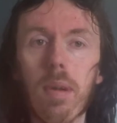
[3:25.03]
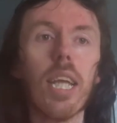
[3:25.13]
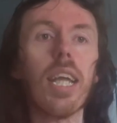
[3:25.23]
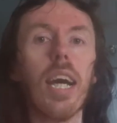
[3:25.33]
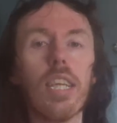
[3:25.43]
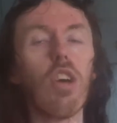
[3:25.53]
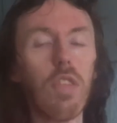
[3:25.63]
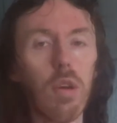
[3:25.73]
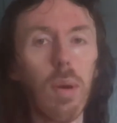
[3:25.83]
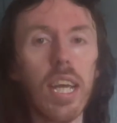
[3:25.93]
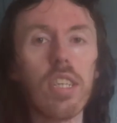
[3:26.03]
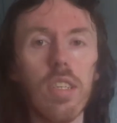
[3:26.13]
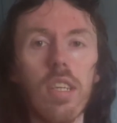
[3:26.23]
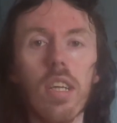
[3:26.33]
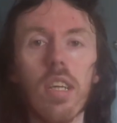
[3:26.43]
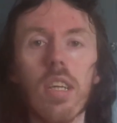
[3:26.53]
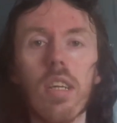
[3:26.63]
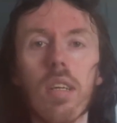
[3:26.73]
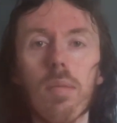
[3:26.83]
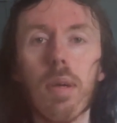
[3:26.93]
And that is on the horizon.
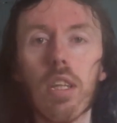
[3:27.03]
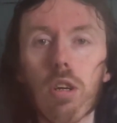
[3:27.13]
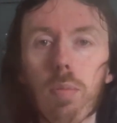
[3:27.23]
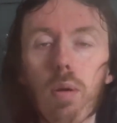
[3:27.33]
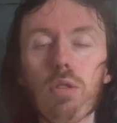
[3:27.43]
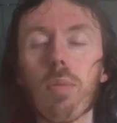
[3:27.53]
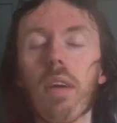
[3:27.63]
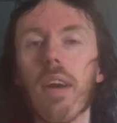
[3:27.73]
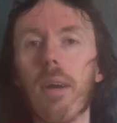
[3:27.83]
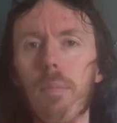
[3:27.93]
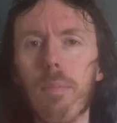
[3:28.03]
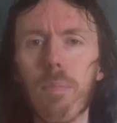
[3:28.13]
Make no bones about